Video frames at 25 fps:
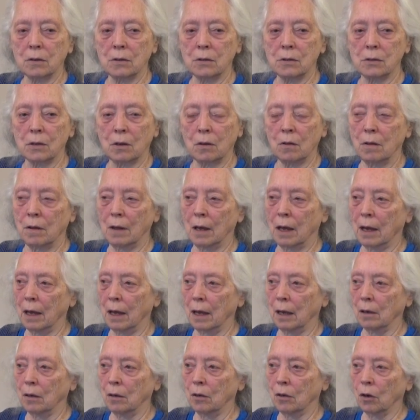so
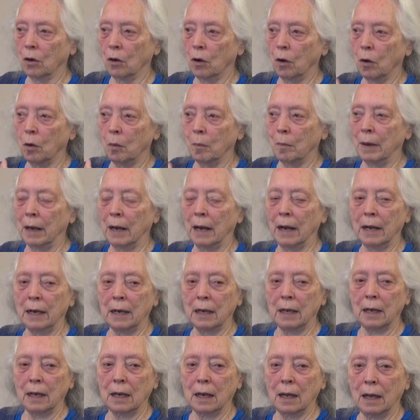that your whole
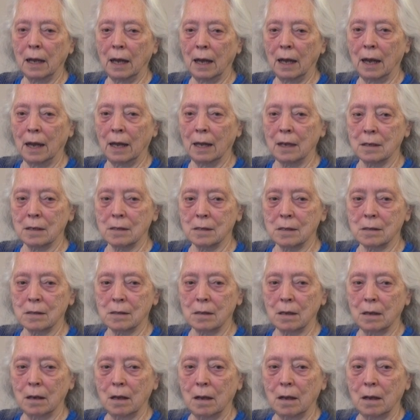body has